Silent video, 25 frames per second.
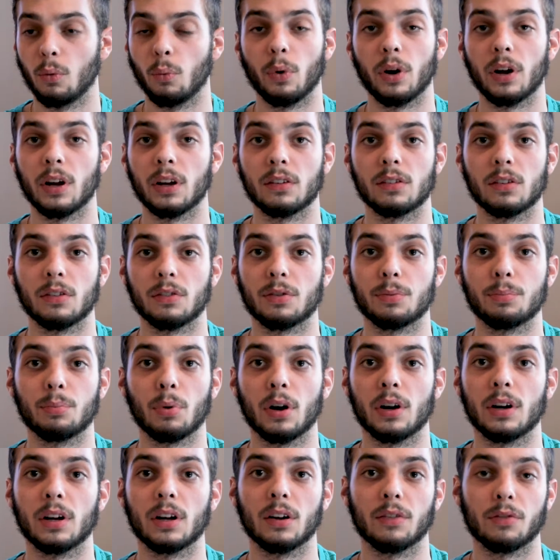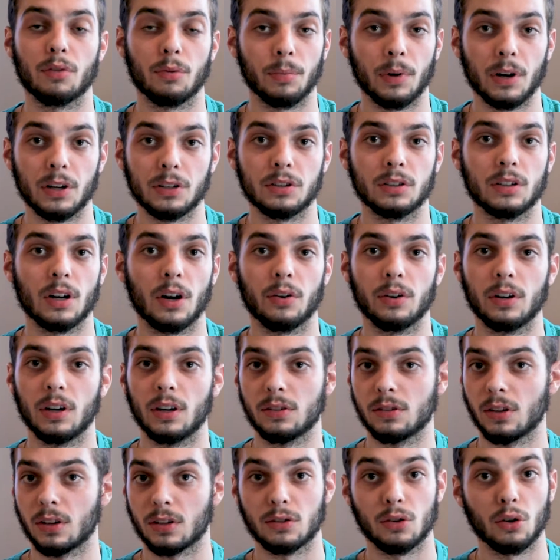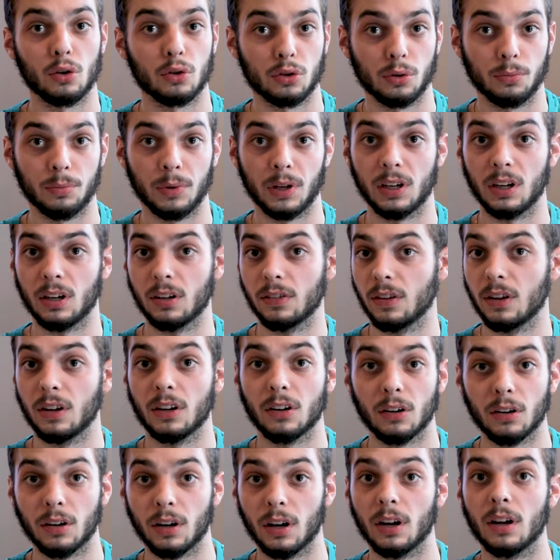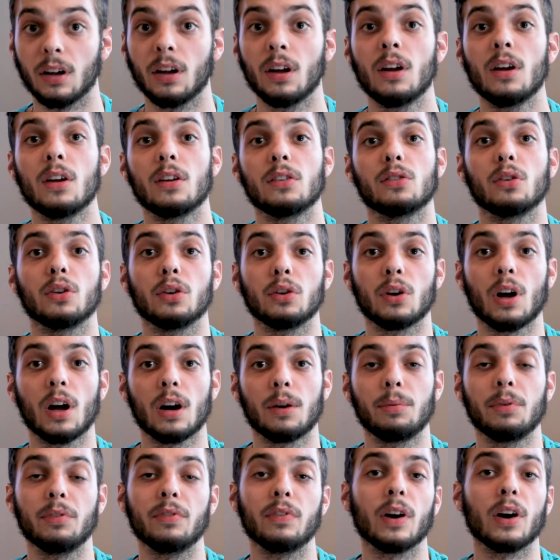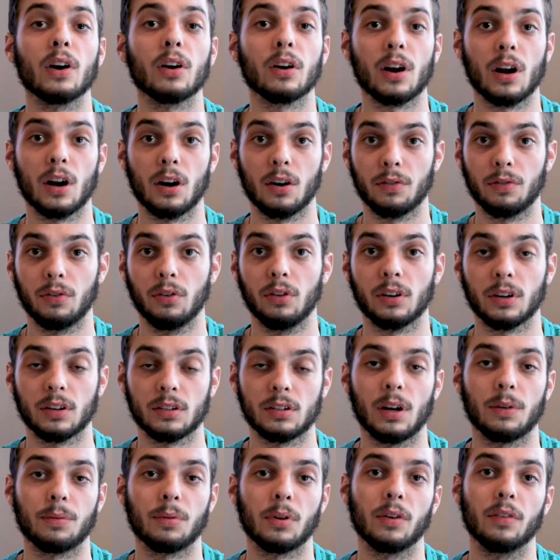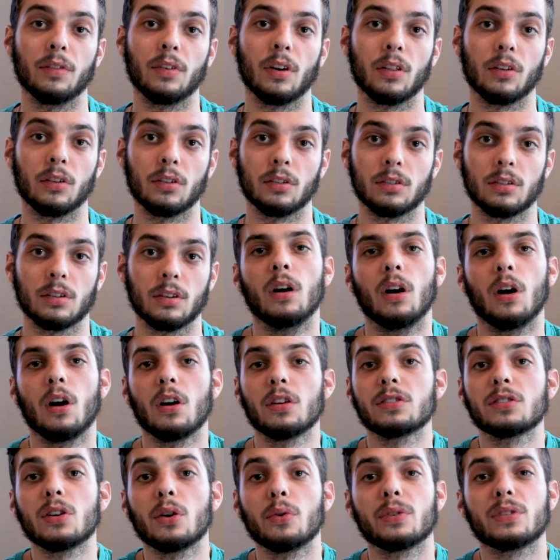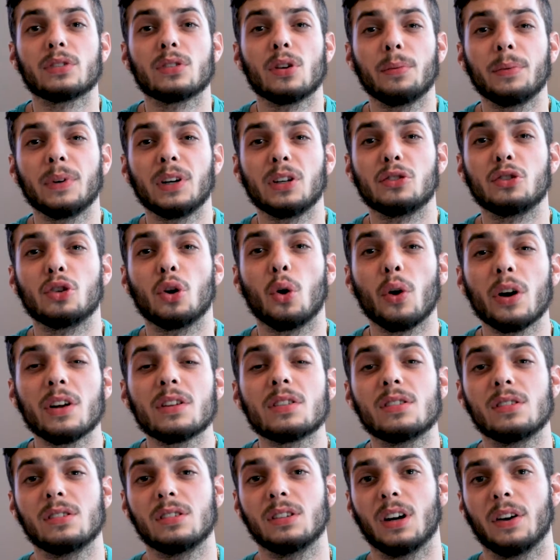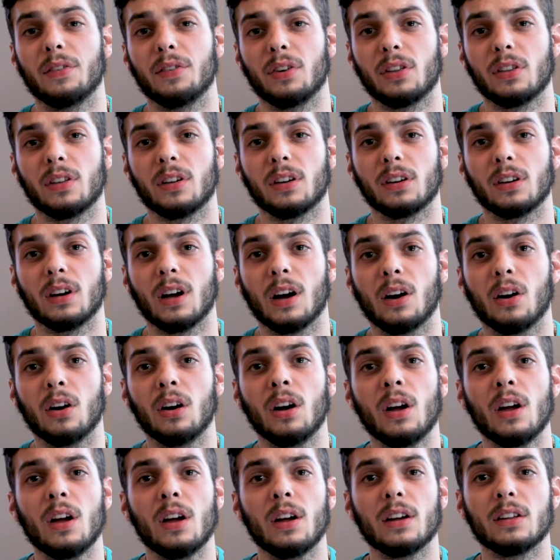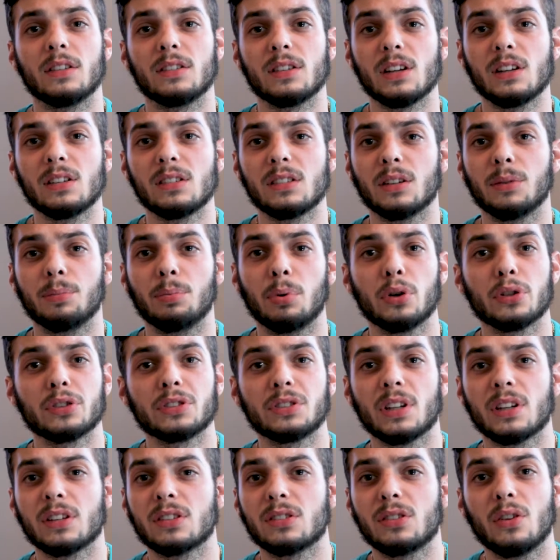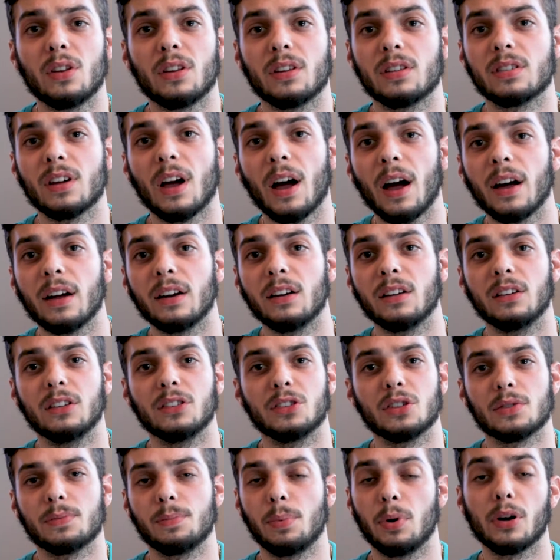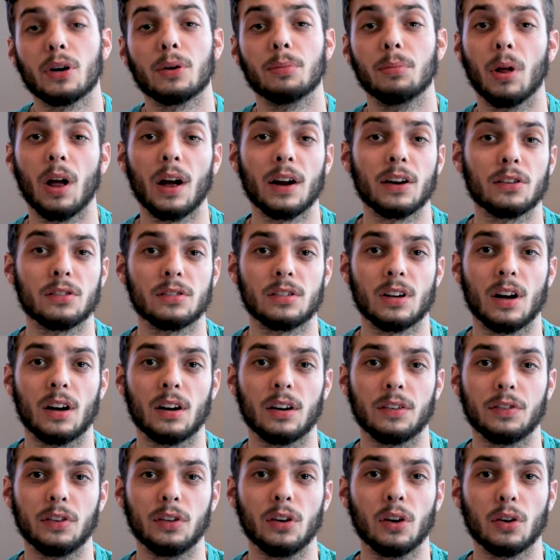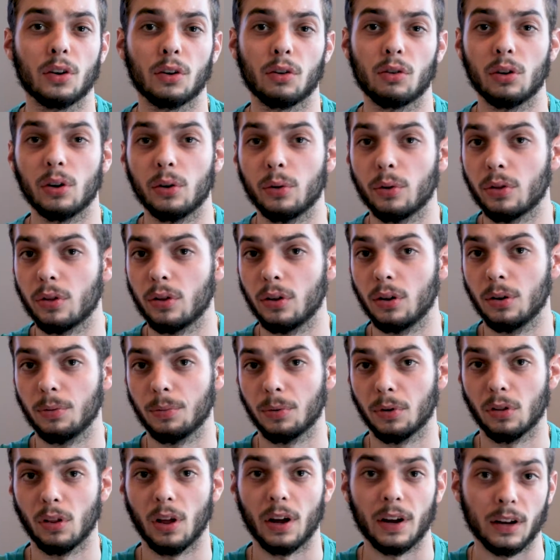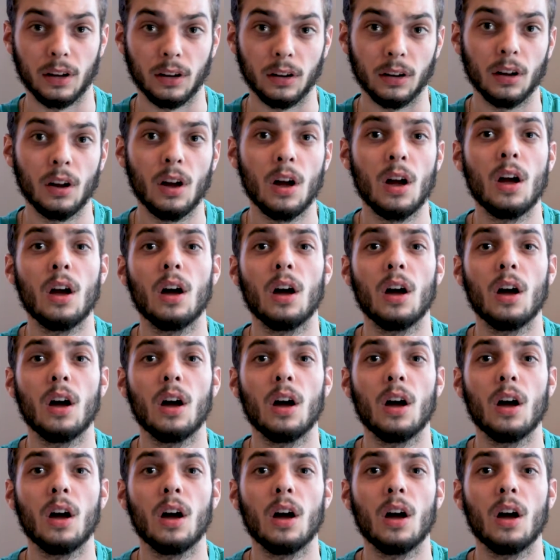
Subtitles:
ways of spreading information nowadays, like social media and the internet. So you got to be very careful and accepting of others. Also, with so many choices and everything now, it's easy to push things to the side and just put your blinders on if you don't agree with them or like it.